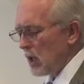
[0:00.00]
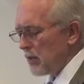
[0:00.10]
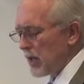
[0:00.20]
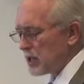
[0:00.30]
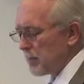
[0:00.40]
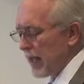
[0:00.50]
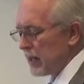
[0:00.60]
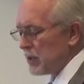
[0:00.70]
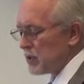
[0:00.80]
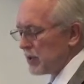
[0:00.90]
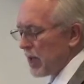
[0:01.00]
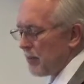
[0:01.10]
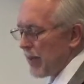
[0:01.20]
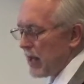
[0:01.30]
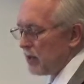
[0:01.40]
Thus, pagans are
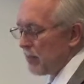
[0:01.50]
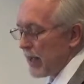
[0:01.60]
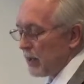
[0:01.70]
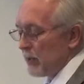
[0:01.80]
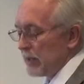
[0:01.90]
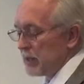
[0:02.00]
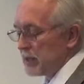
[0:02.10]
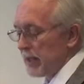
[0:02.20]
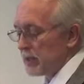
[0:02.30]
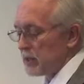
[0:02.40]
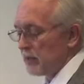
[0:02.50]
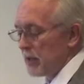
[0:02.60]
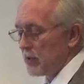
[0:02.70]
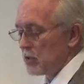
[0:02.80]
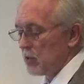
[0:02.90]
not bound by a written text of
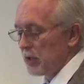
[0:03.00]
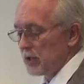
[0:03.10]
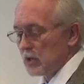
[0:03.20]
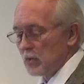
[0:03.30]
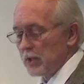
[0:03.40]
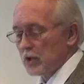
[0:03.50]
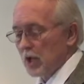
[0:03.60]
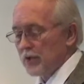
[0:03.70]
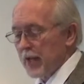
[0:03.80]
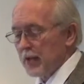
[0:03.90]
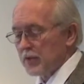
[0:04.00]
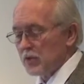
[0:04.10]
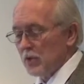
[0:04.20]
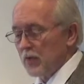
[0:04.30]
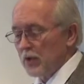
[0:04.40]
others' words, which are
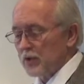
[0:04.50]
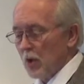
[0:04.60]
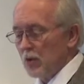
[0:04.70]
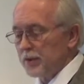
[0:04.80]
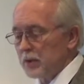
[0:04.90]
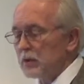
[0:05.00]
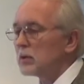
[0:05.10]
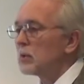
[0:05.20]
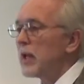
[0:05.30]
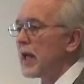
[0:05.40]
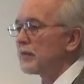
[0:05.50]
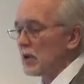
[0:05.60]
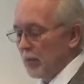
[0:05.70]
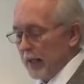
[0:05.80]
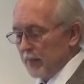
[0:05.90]
thousands of years old. We have
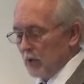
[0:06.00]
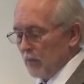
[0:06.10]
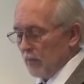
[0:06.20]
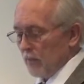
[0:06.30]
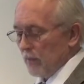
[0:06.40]
no Bible.